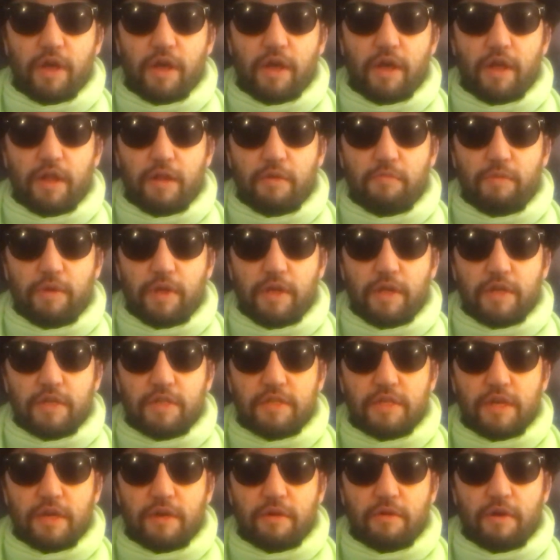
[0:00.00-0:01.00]
and being
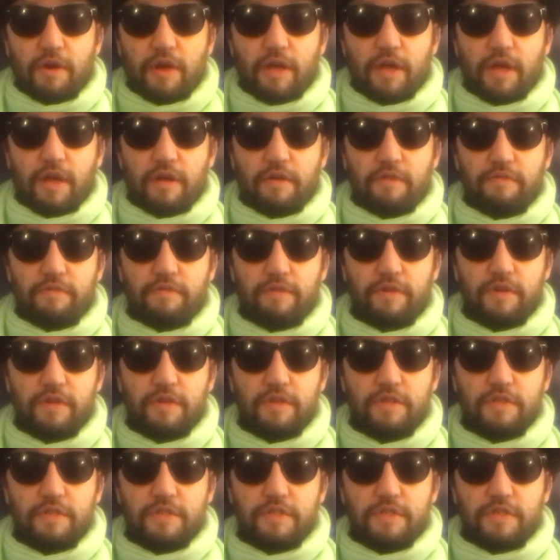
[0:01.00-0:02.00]
as how I have
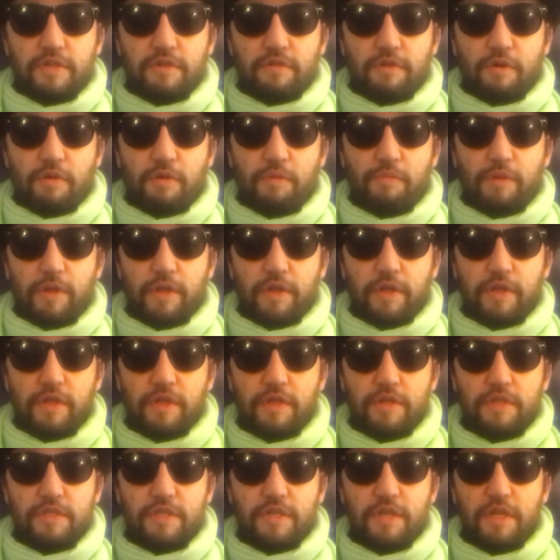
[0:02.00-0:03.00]
zero ability
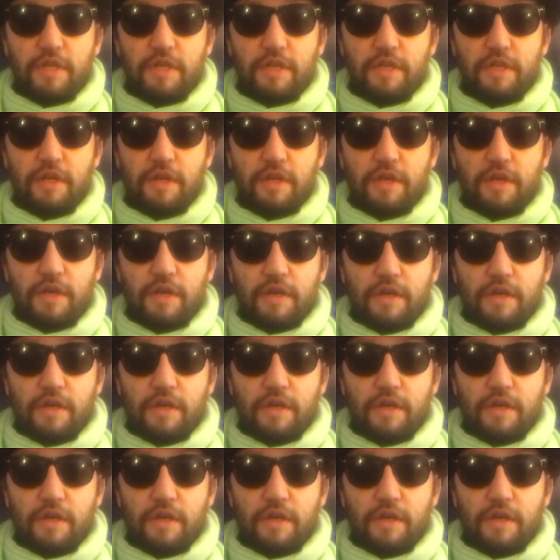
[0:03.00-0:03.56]
to see,